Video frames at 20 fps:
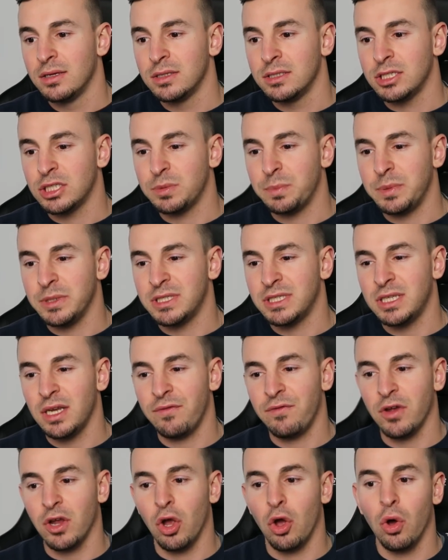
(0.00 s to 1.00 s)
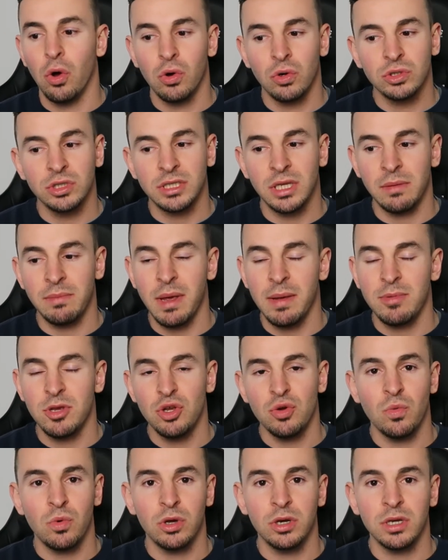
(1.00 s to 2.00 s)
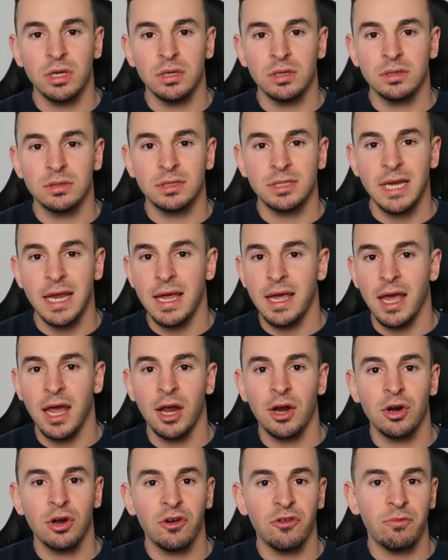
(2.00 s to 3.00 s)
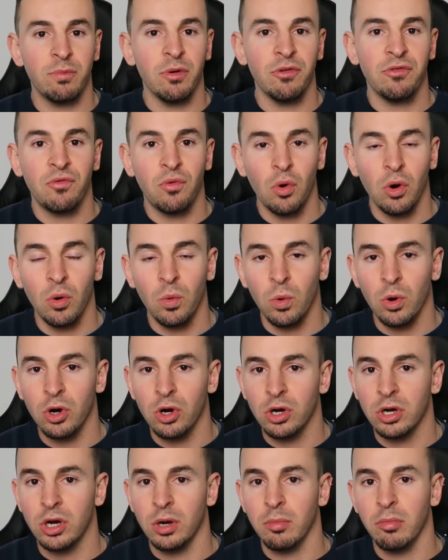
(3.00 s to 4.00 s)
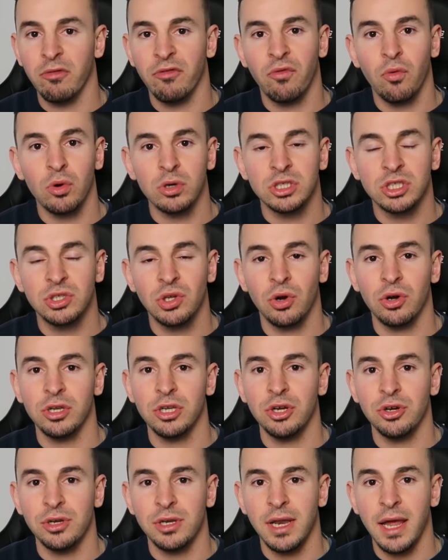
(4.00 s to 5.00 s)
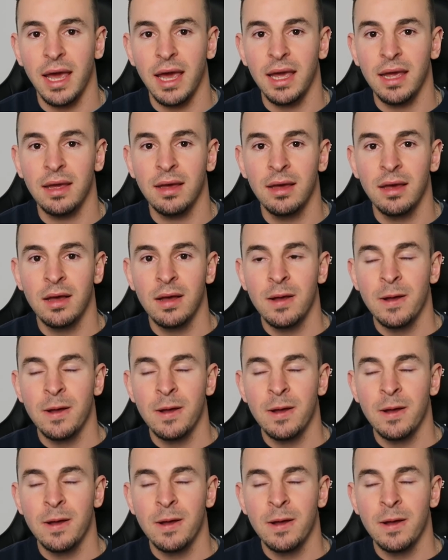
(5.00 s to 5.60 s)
specific goals that maybe you want to take care of before work or before starting your day,